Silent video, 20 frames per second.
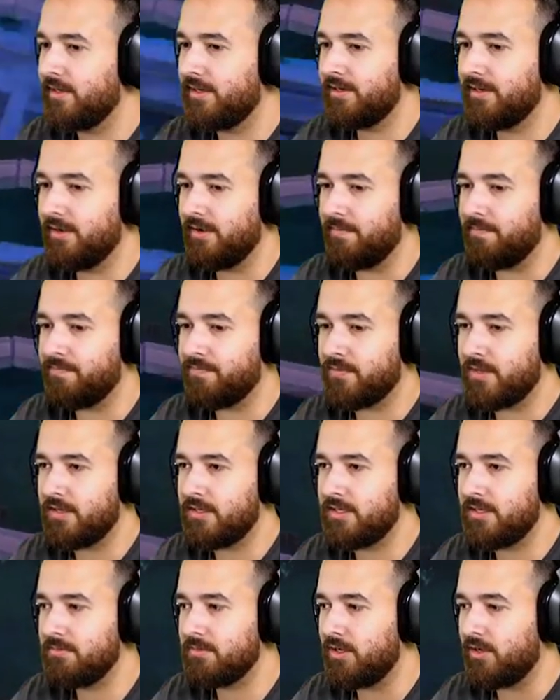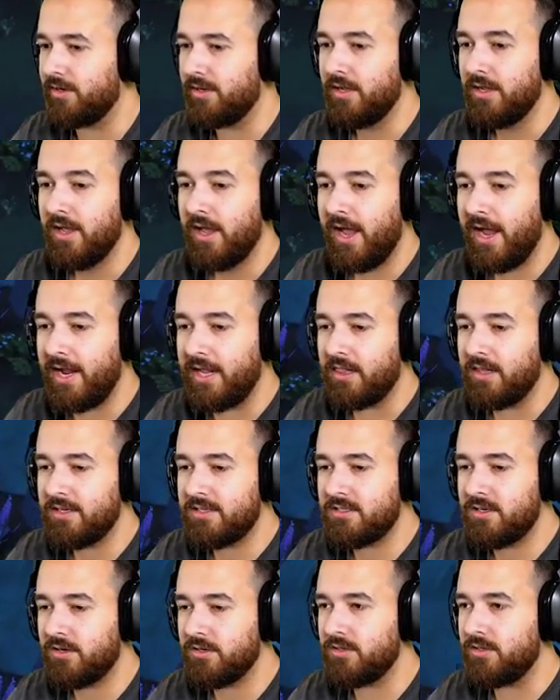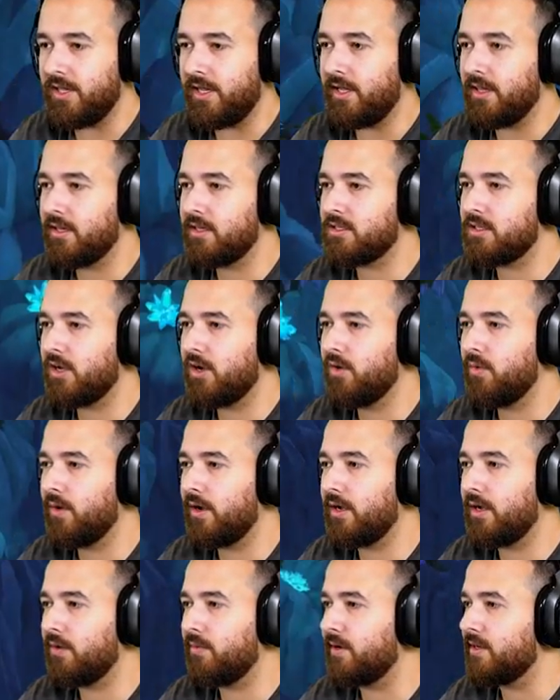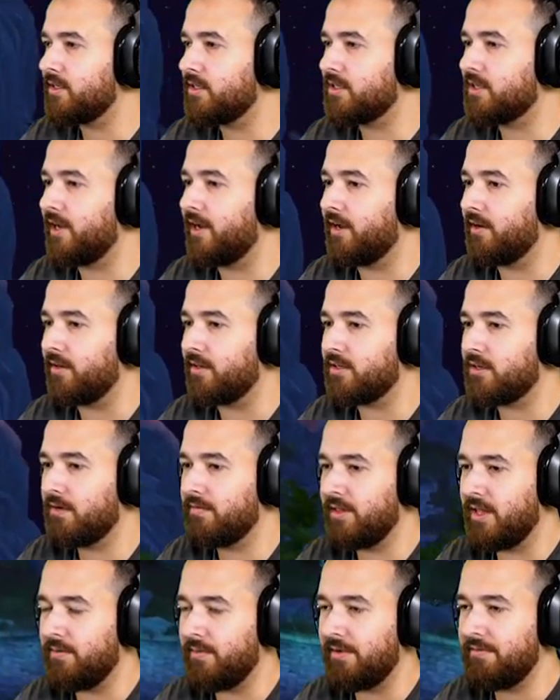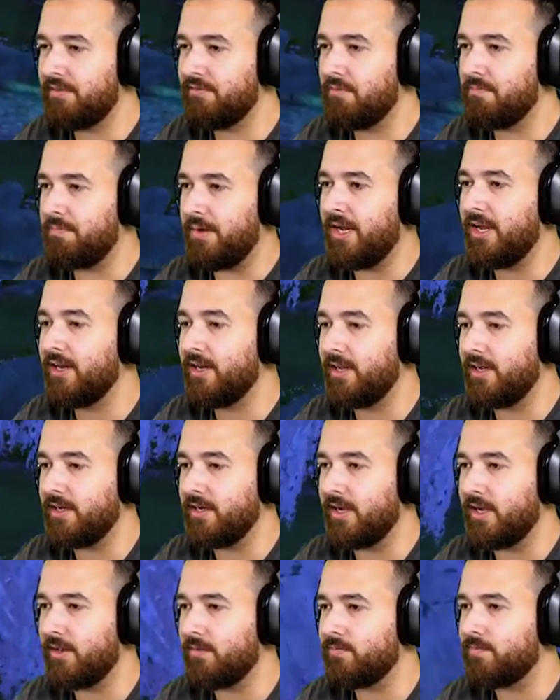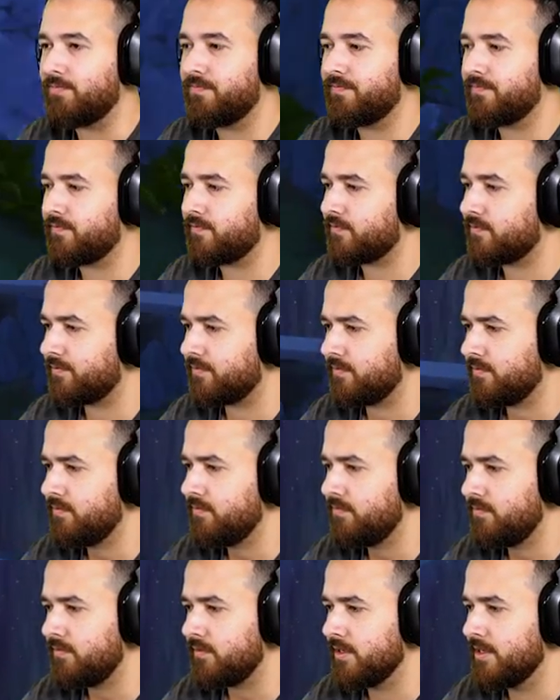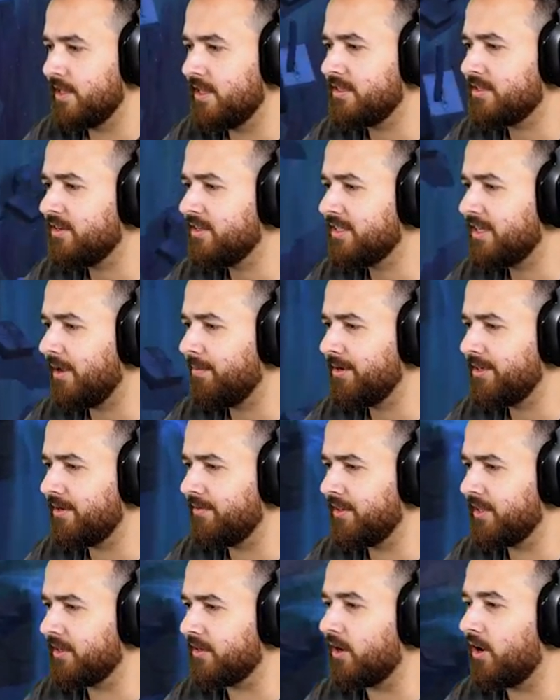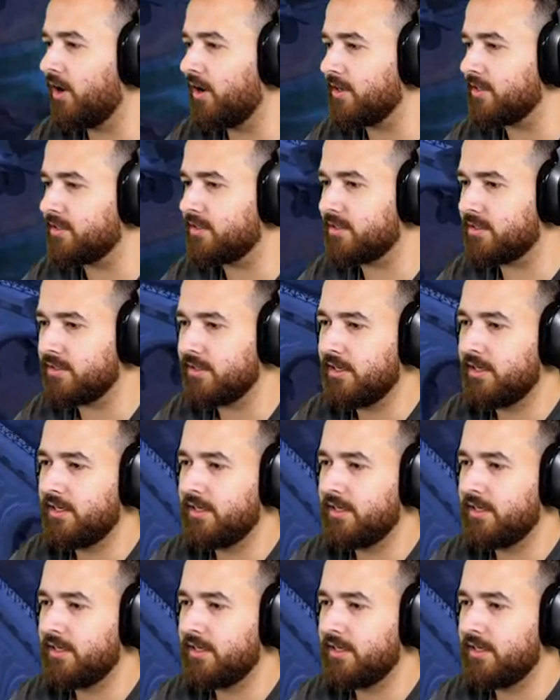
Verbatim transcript: I don't know. Seems odd. Hey, let's not do that. Let's go, uh, where's the town? Let's go over there. We haven't even been here yet. Let's go see how much everything costs.